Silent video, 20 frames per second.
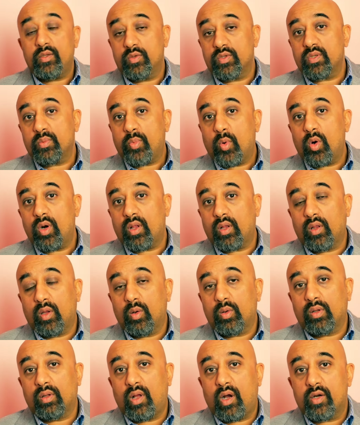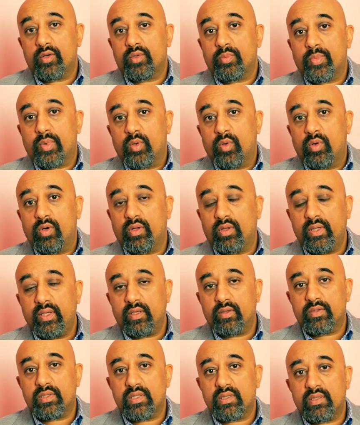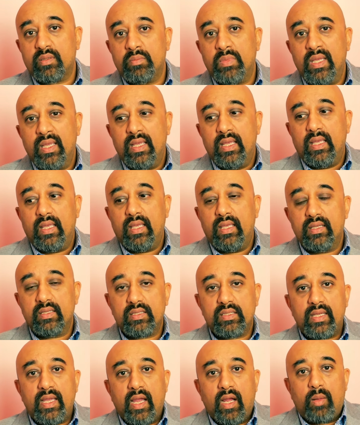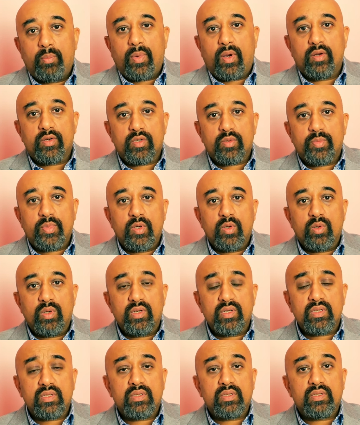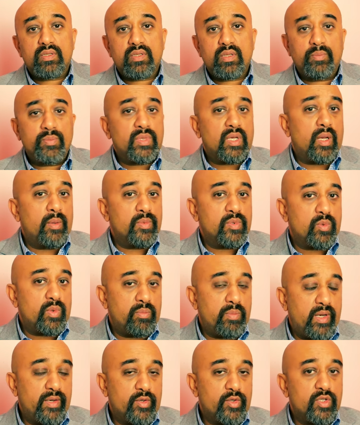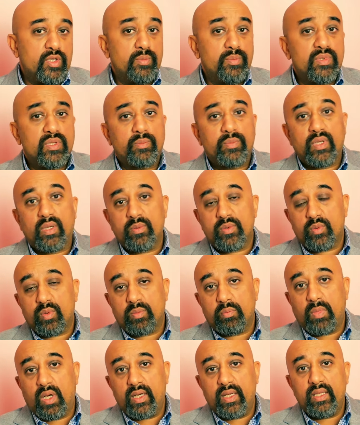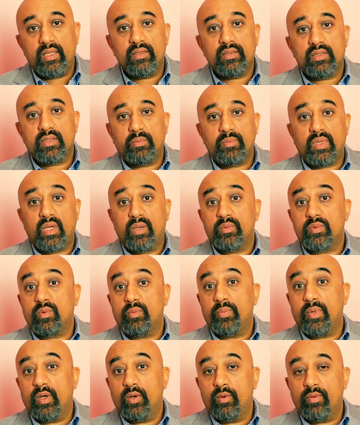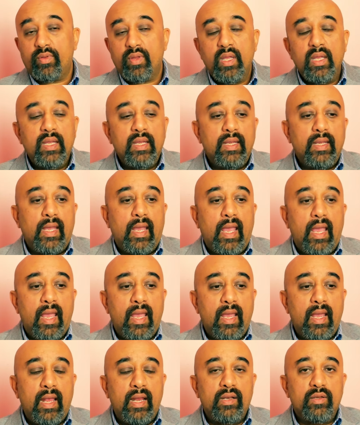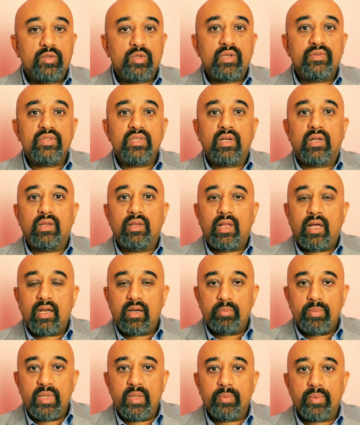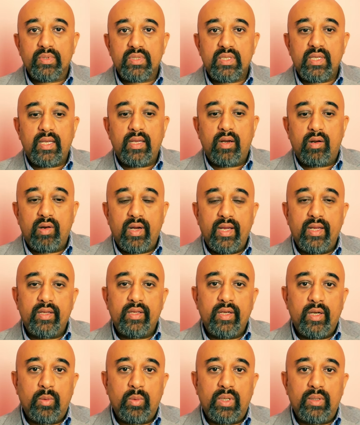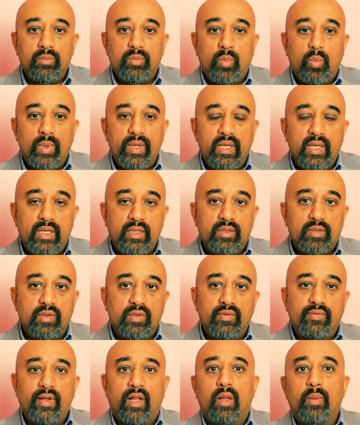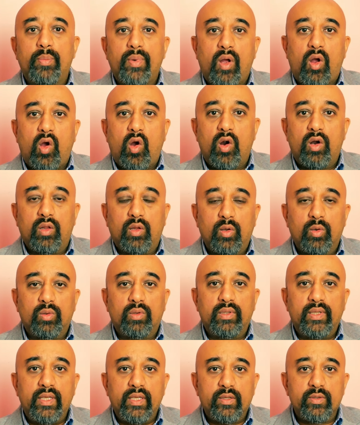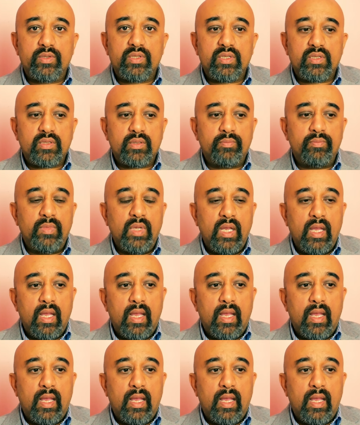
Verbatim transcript: you support a local entrepreneurial ecosystem is to help entrepreneurs, sometimes with mentorship, sometimes with money, sometimes with both. And so I've seen a lot of people say, all right, you know what, we need to develop our local ecosystem.